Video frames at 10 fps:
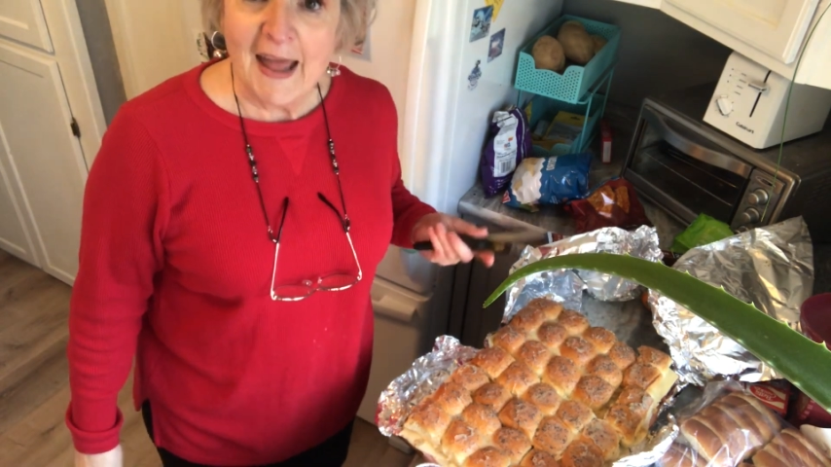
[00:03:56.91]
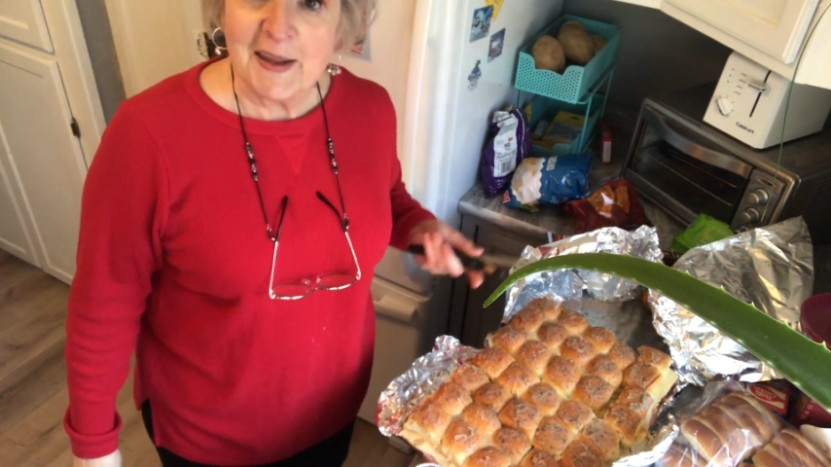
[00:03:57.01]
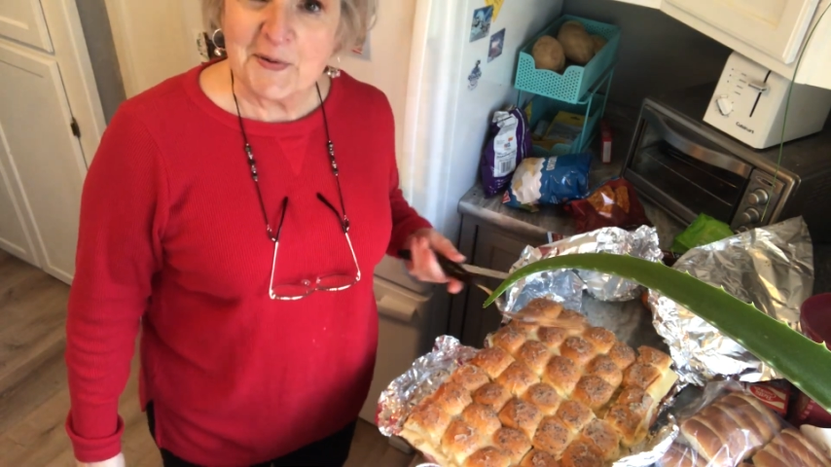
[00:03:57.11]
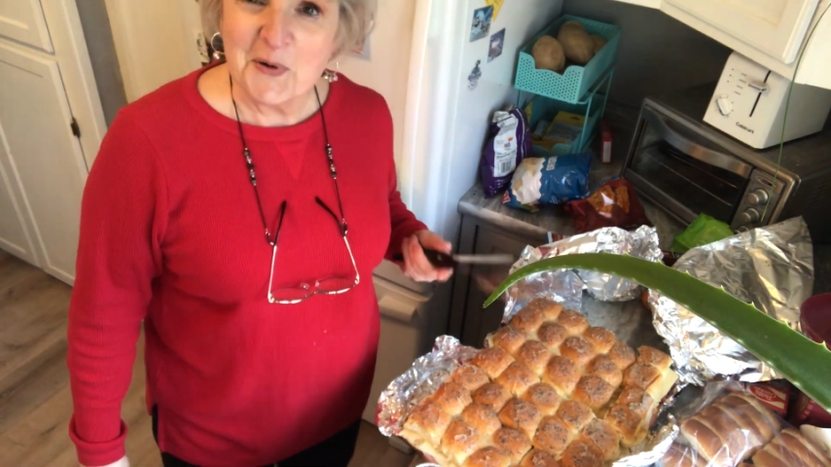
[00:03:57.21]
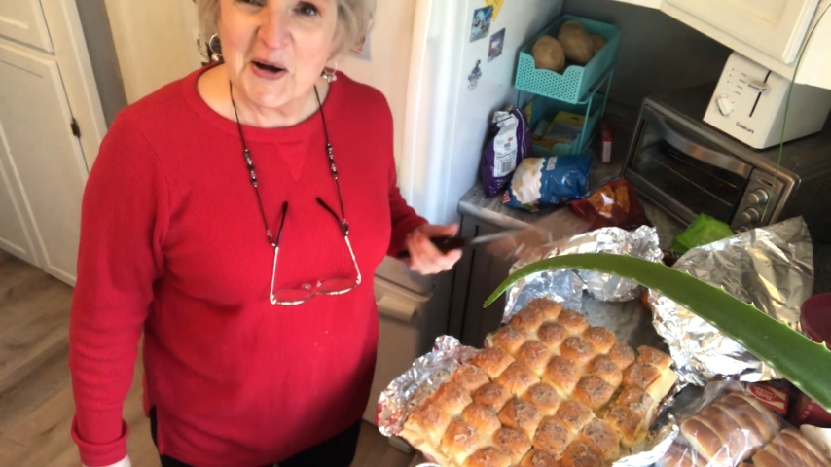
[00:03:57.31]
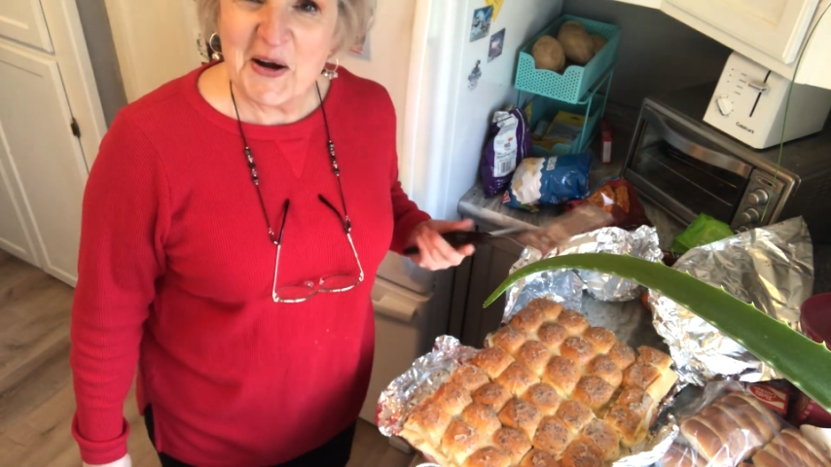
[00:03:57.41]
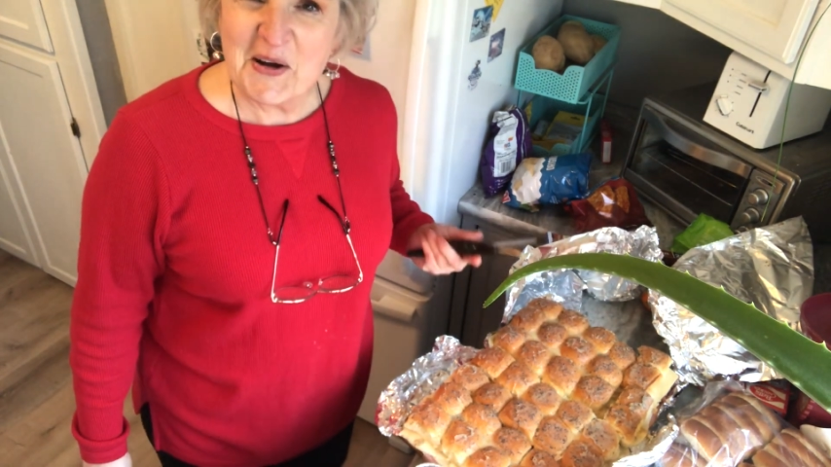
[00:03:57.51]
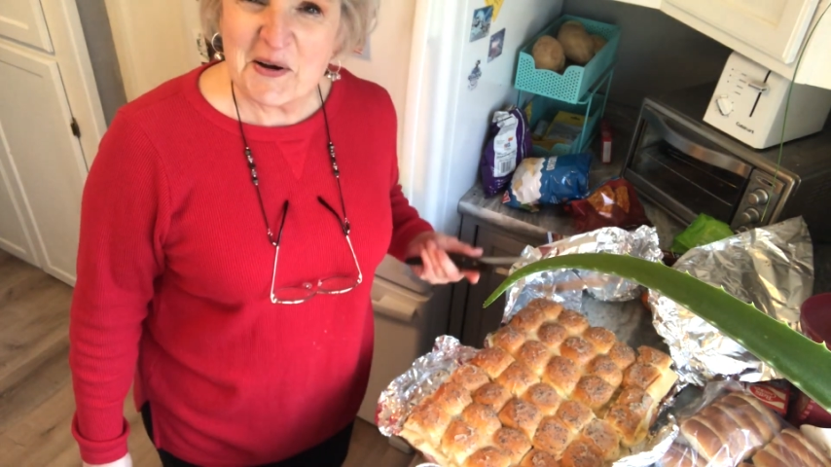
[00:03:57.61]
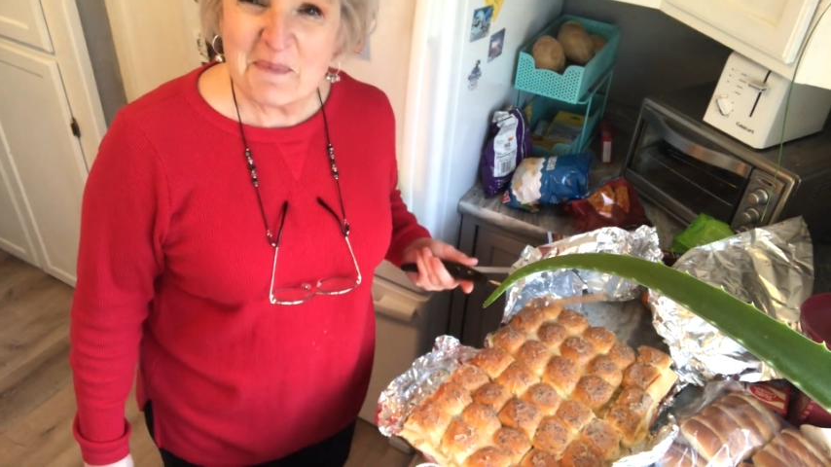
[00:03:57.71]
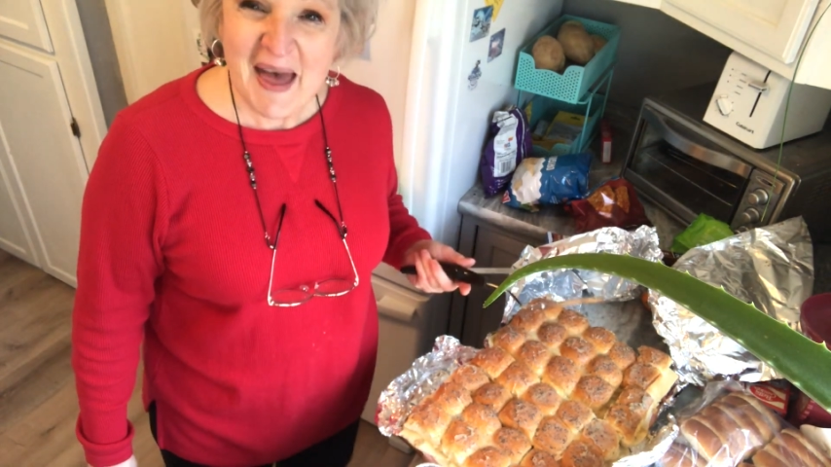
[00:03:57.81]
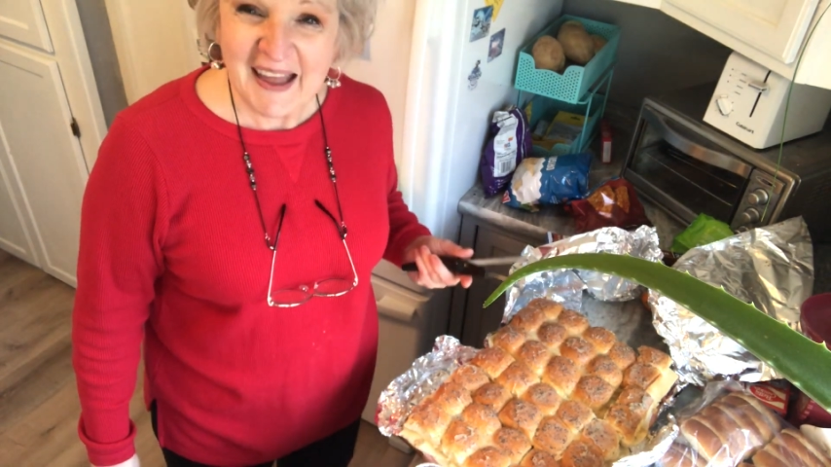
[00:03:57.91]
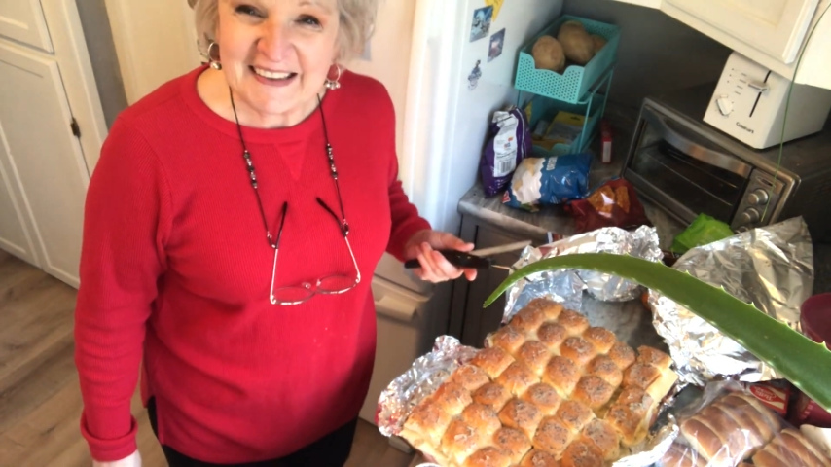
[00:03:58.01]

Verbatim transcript: You wanna bet?